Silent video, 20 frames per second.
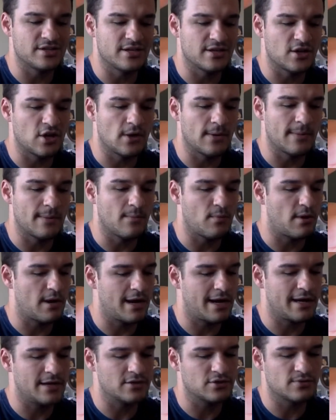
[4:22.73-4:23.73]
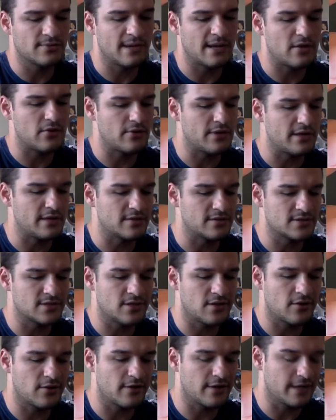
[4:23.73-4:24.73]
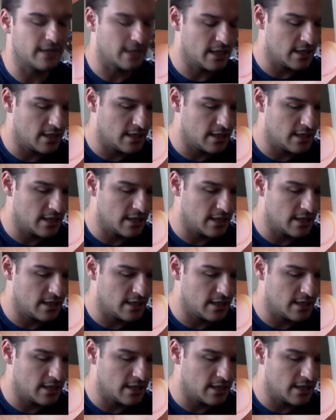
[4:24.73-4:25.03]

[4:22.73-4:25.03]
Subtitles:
and Kobe Bryant. Jermaine O'Neal, sorry.